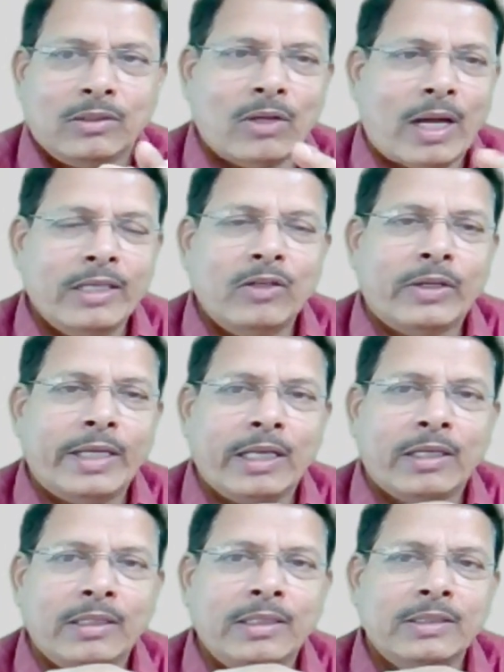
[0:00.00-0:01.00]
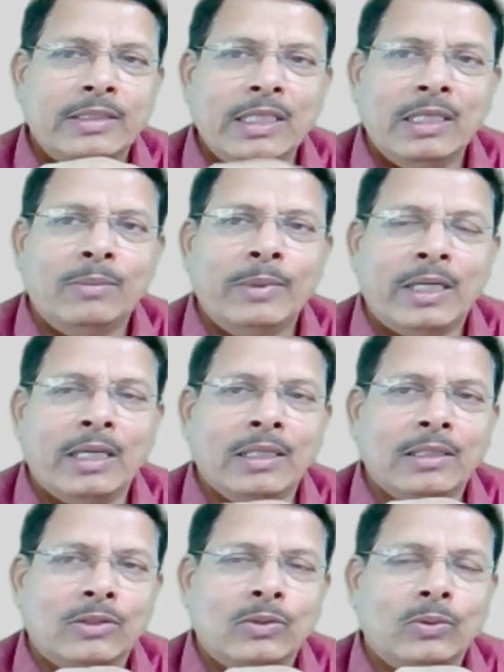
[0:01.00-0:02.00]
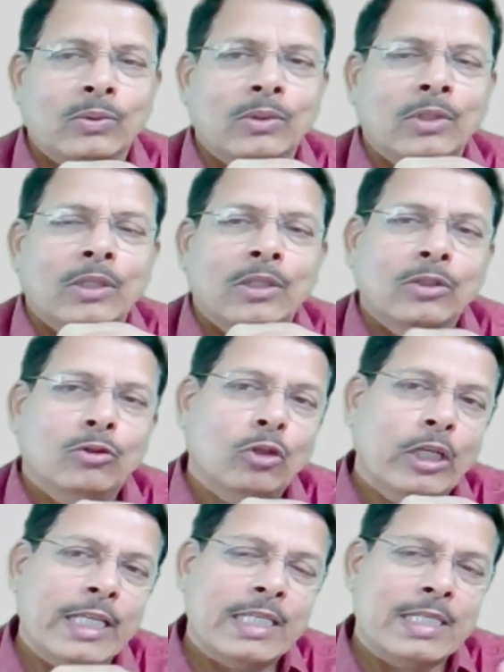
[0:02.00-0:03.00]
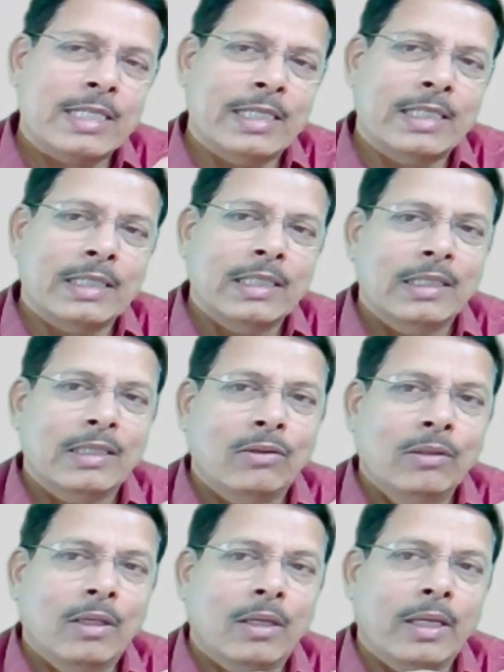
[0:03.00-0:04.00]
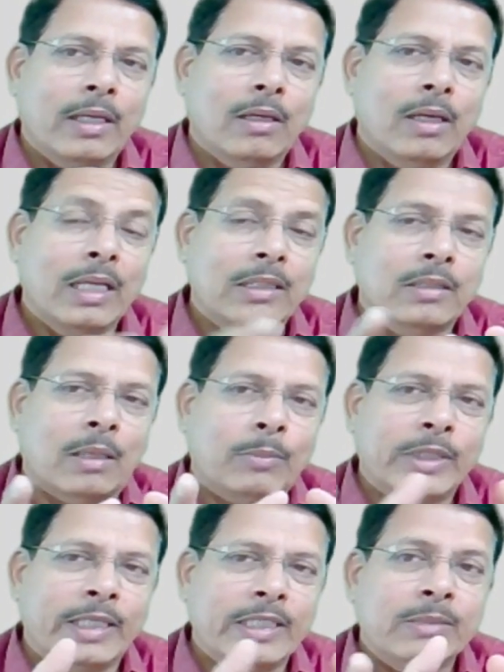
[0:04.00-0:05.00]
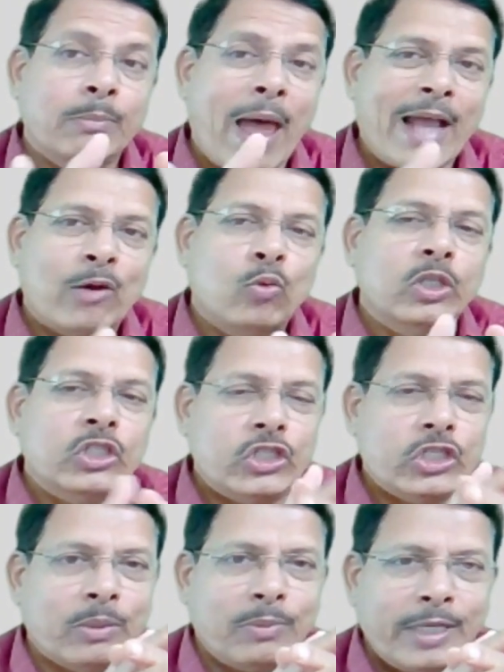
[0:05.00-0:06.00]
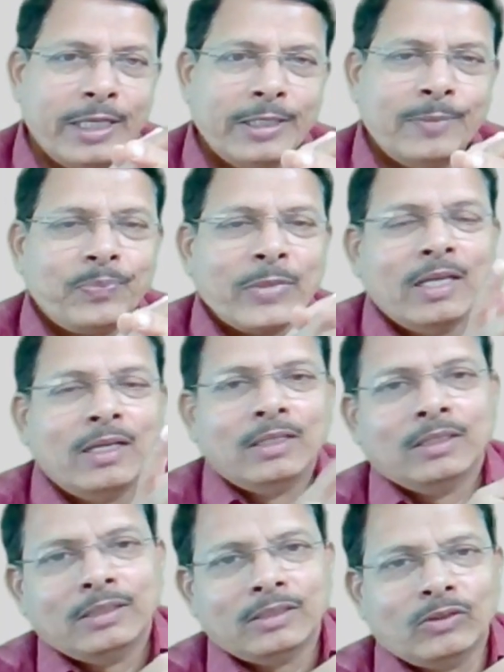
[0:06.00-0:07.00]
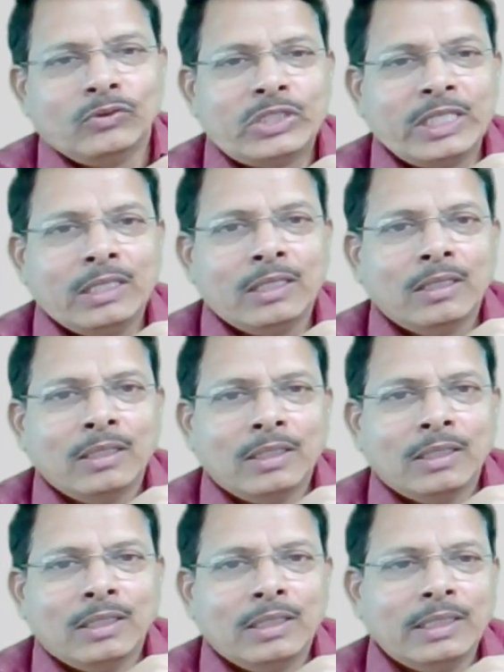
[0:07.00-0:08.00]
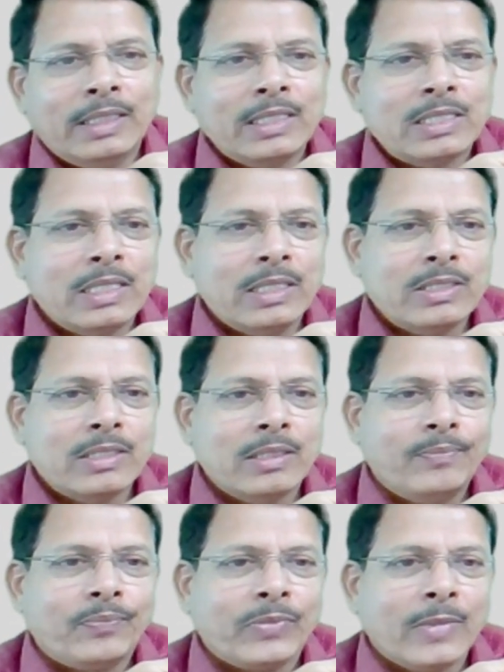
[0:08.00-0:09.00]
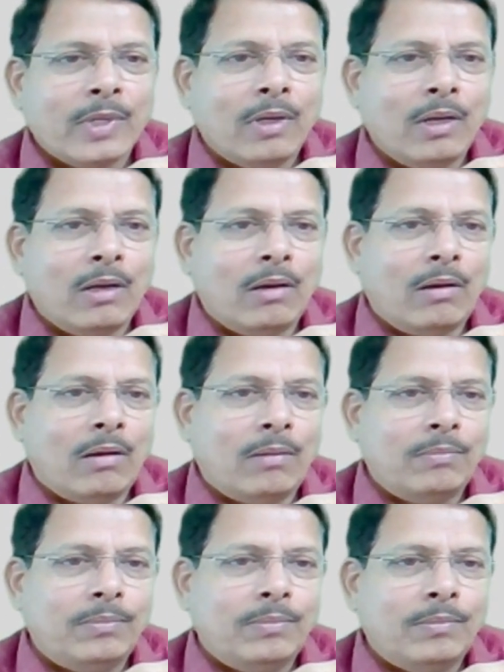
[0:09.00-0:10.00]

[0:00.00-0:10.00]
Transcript: So I have taken this deliberately so to illustrate the example, that is backward jump, right? Now you see this is a